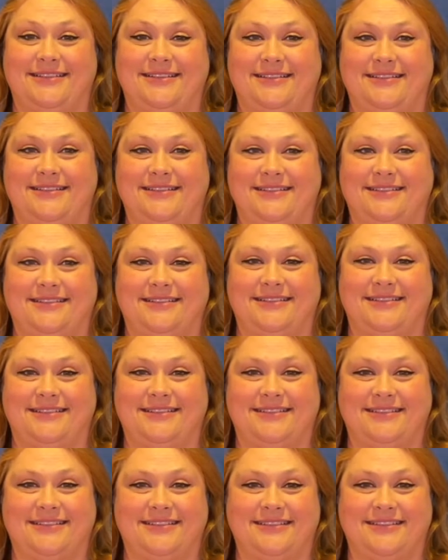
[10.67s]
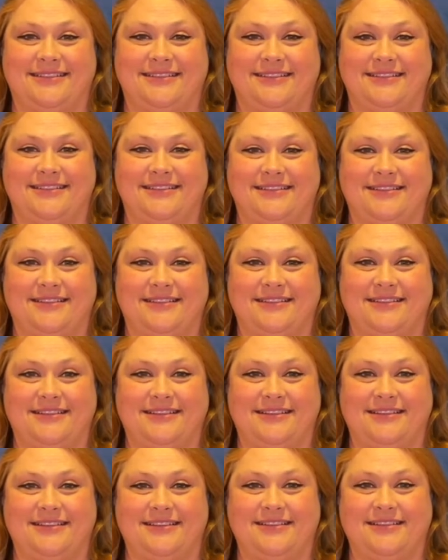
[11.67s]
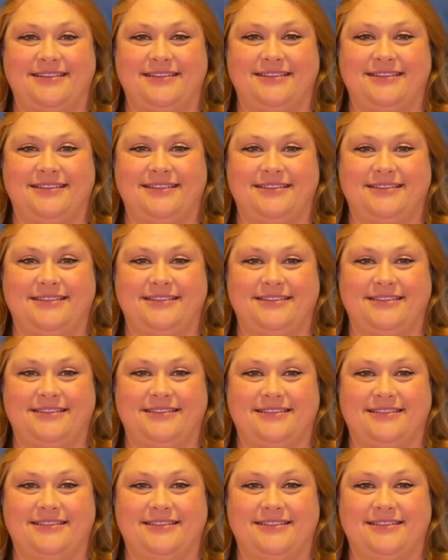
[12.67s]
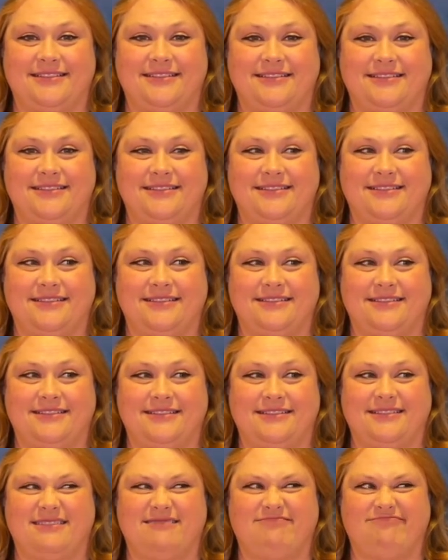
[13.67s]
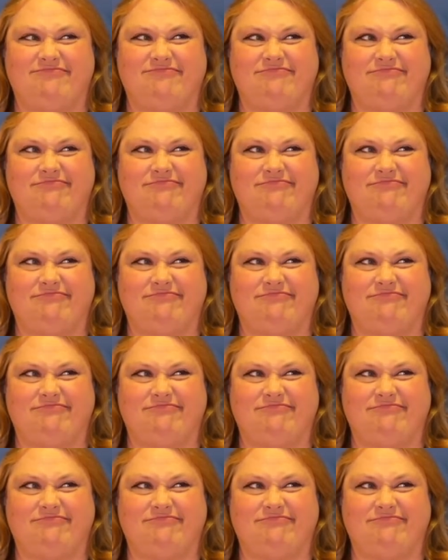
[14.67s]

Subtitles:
(not speaking)